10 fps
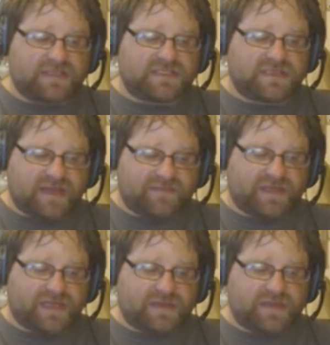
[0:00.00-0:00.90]
and
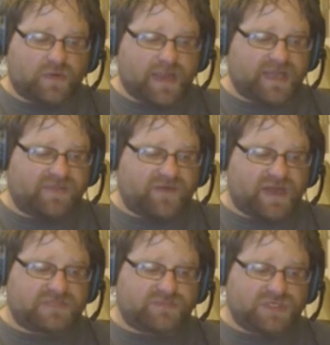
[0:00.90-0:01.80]
Evelyn, and their wacky
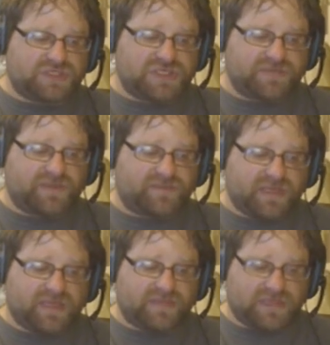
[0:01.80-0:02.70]
friends Butch, Chip, and
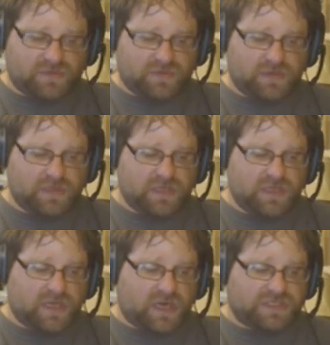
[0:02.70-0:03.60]
Billy Blue,
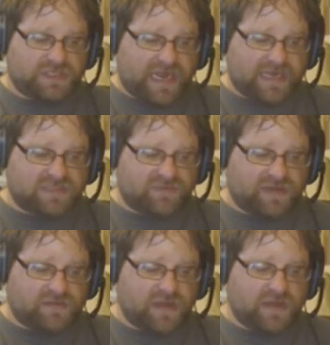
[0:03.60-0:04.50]
are shocked
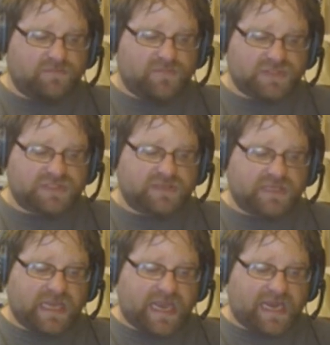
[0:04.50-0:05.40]
when most of the
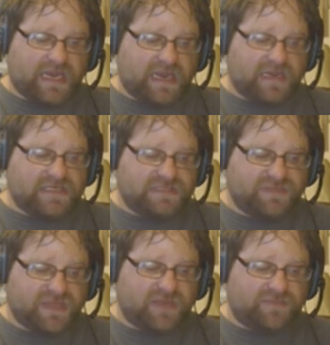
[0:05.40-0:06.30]
gang
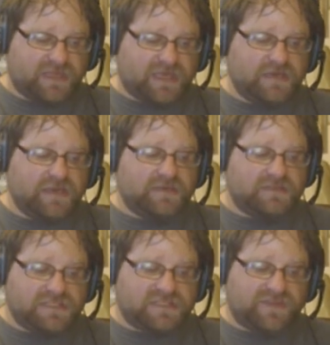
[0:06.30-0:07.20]
inexplicably
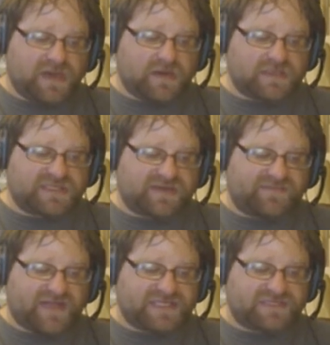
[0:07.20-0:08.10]
disappears in a
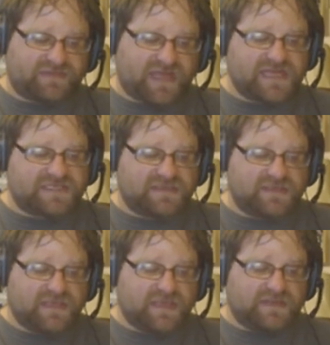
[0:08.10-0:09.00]
flash of light.
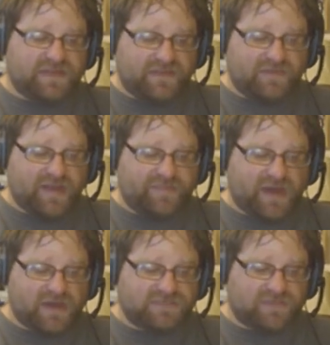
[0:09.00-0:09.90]
then
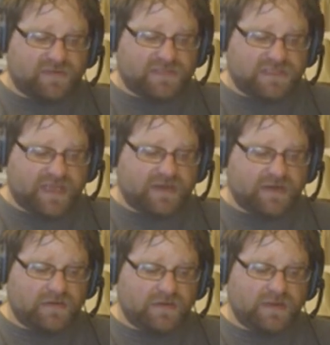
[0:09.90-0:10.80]
reappears moments later.
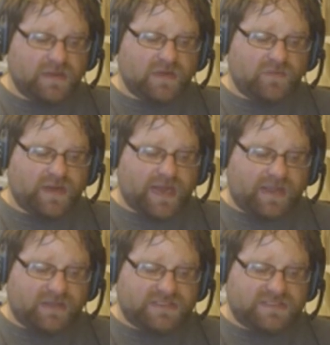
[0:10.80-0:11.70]
When
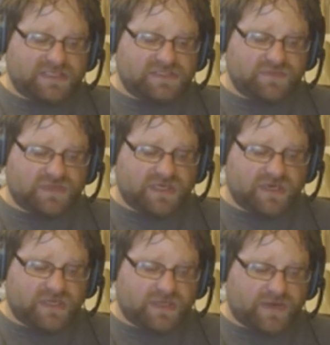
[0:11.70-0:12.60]
Alice doesn't
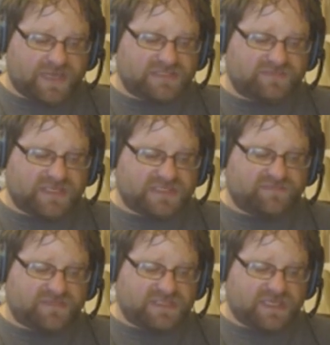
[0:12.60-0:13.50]
return, the rest must
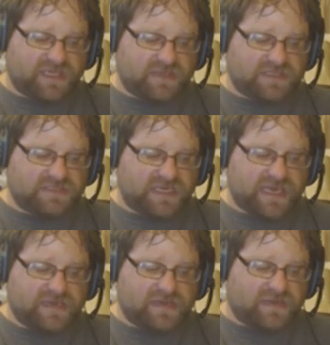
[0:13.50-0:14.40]
meticulously
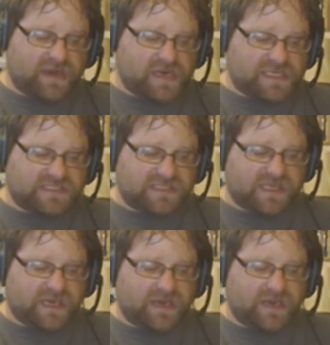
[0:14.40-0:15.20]
and hilariously